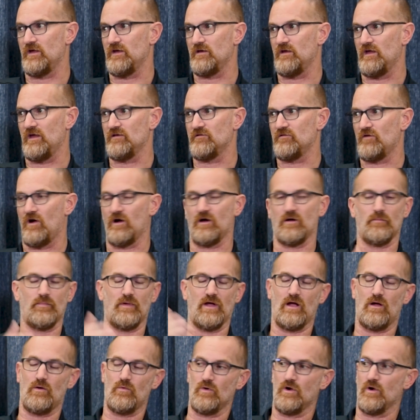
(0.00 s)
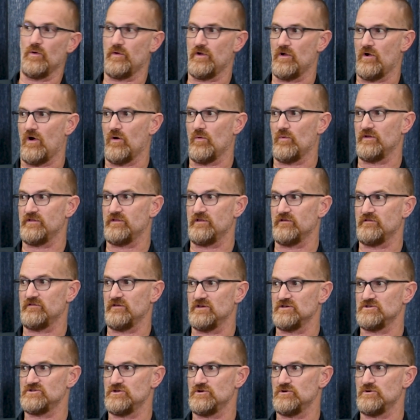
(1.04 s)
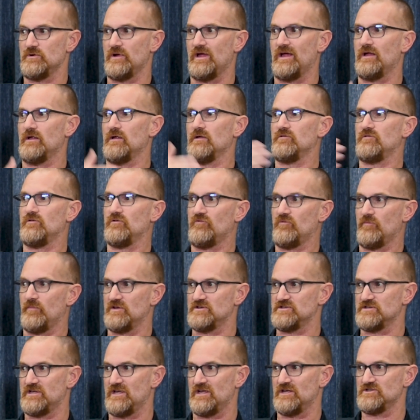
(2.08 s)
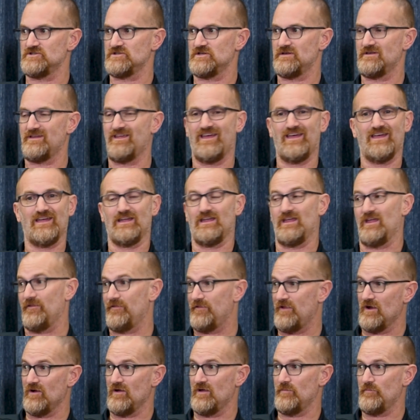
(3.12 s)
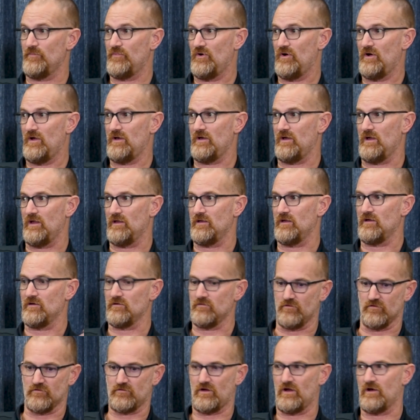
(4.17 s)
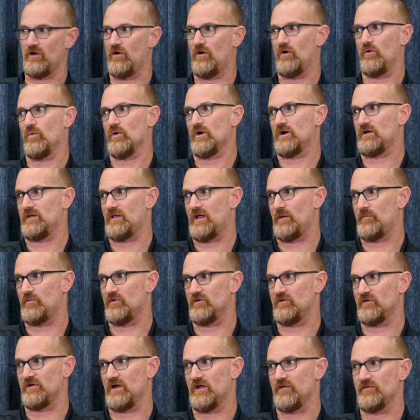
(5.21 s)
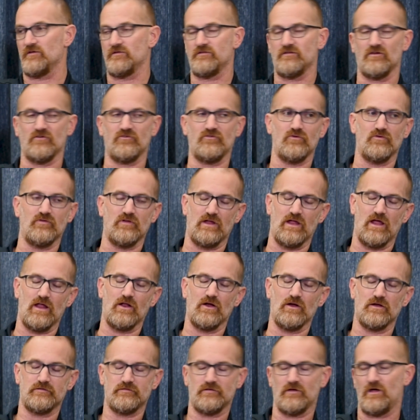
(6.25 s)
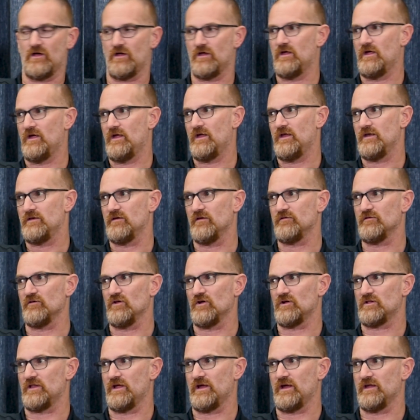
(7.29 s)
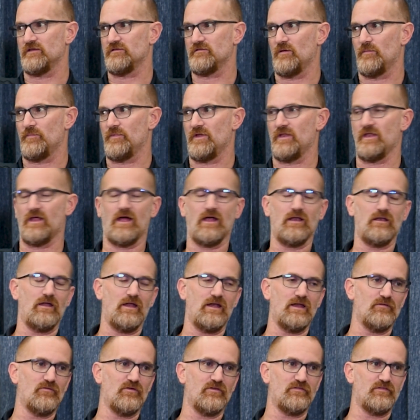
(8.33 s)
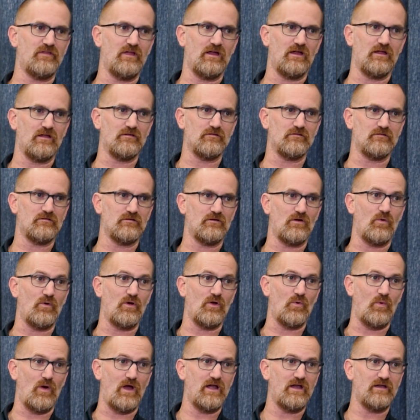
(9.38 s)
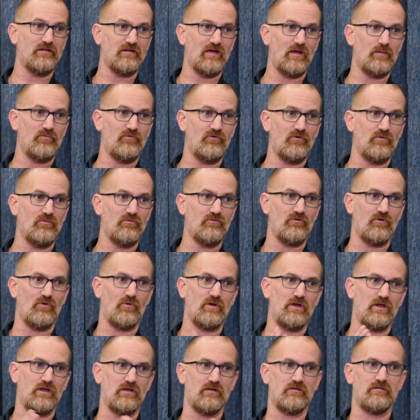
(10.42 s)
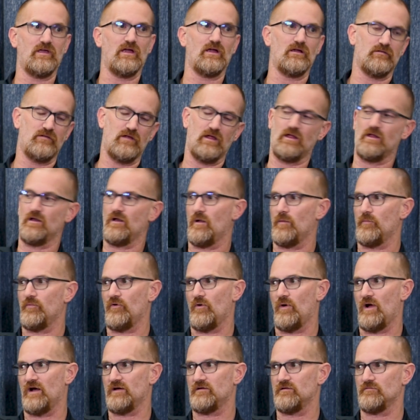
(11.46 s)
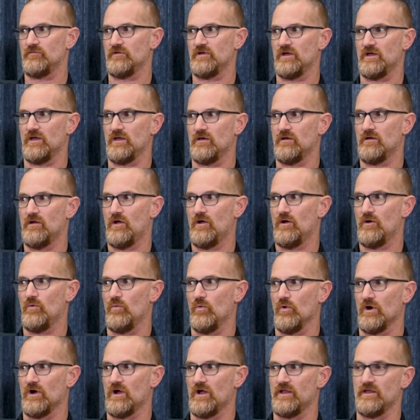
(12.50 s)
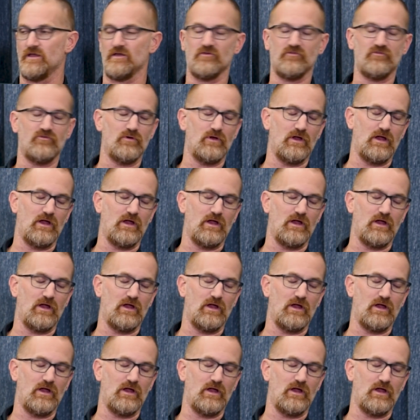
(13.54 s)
and talk about where we are with this issue and do some education, get their input, and then just kind of all work collaboratively on this issue together. It's doesn't look like it's something that any of us think is going away anytime soon. So we need to take it on proactively and work on the issue